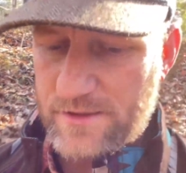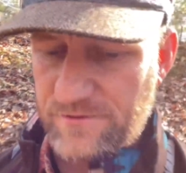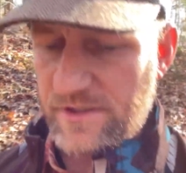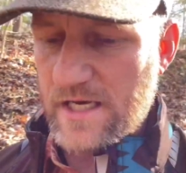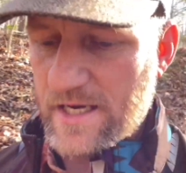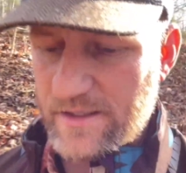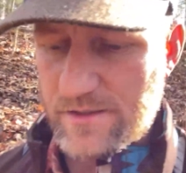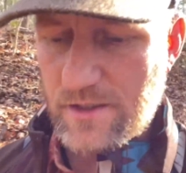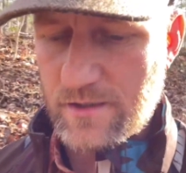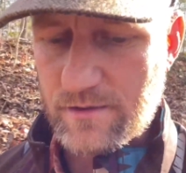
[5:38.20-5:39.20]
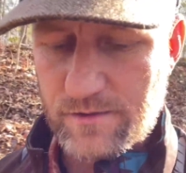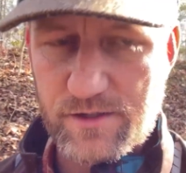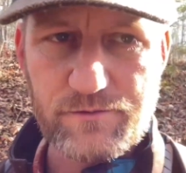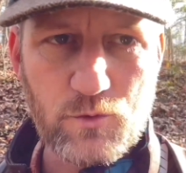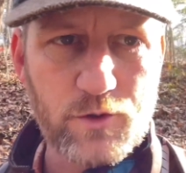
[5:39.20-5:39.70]
of signs. The
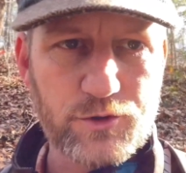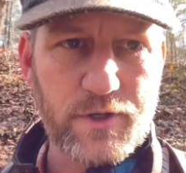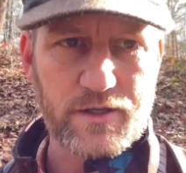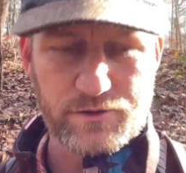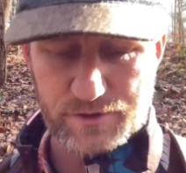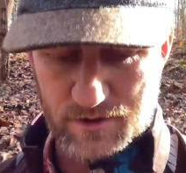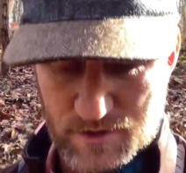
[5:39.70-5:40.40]
Civil War trails